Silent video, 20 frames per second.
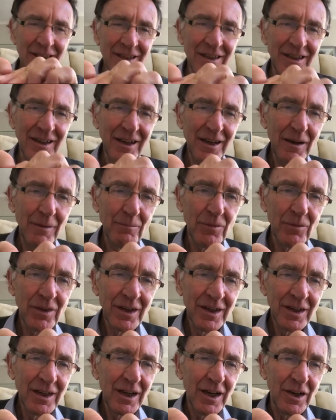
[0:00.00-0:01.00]
um,
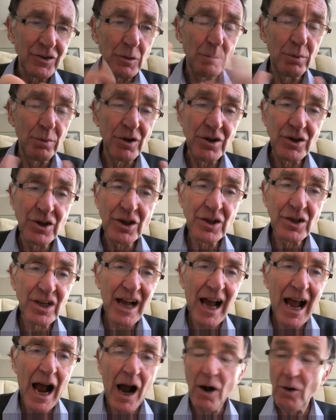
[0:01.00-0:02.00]
as a brinded
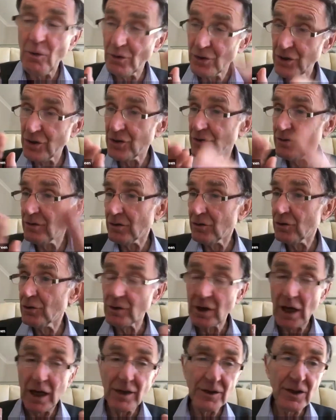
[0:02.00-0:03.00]
cow, which is a
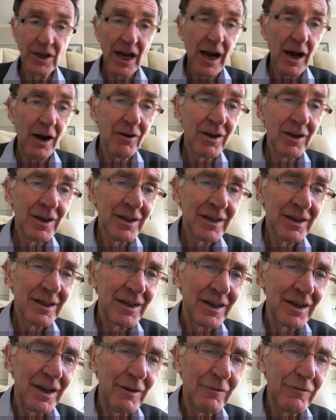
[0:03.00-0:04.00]
two-coloured cow,
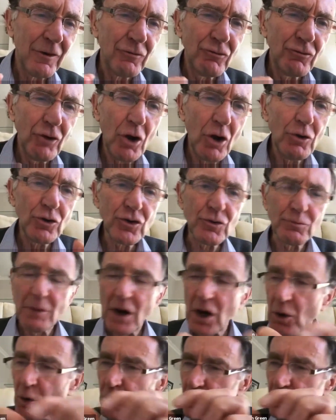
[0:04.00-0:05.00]
uh, for rose
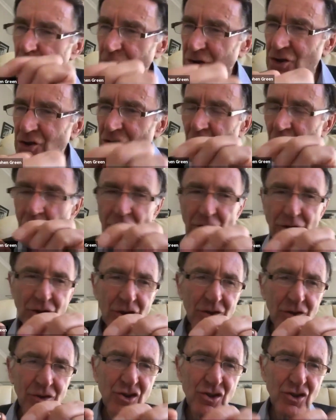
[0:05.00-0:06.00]
moles on
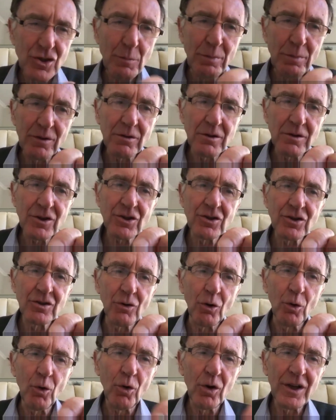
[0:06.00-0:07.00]
stippled,
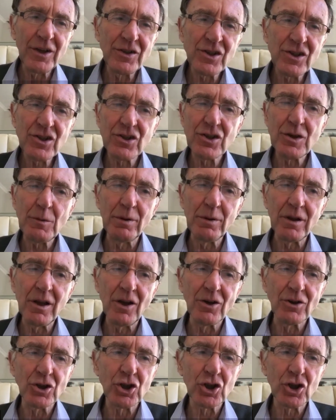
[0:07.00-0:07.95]
all in stipple on